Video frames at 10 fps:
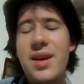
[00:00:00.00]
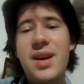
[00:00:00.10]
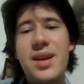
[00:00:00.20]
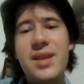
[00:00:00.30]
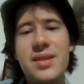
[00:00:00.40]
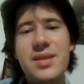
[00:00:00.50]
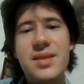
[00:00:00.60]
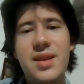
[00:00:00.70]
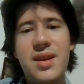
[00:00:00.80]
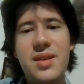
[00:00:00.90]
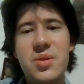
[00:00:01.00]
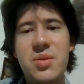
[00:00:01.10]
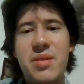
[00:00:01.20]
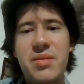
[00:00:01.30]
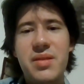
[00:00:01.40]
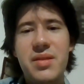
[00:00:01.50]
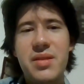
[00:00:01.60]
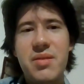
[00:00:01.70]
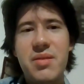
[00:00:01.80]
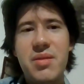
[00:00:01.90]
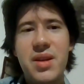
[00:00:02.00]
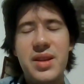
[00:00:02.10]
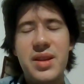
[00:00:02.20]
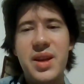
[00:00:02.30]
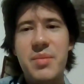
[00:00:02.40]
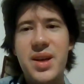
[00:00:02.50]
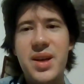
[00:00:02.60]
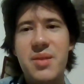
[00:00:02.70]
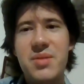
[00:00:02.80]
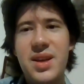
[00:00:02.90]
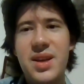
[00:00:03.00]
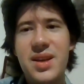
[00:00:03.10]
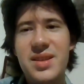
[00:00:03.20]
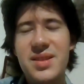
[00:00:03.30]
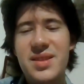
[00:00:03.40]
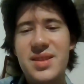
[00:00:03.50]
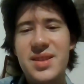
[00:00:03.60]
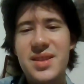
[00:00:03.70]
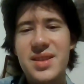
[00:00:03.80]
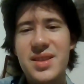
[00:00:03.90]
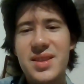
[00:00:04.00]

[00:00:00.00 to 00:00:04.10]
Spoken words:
and so they're hunting them down, and it's